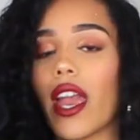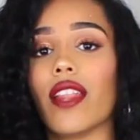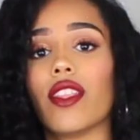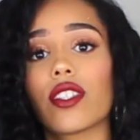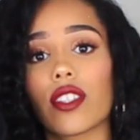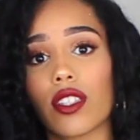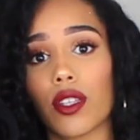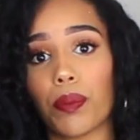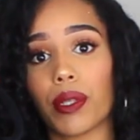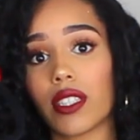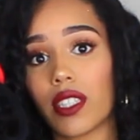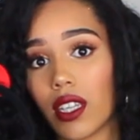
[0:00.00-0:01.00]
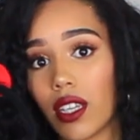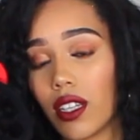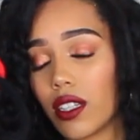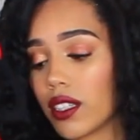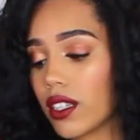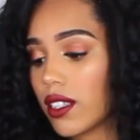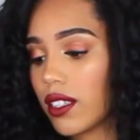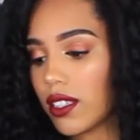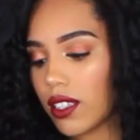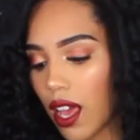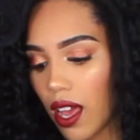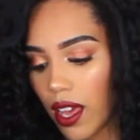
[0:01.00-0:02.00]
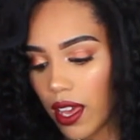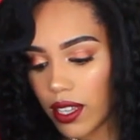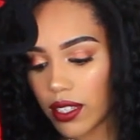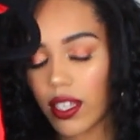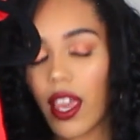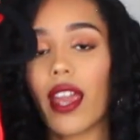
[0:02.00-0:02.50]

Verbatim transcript: And this is the petite size.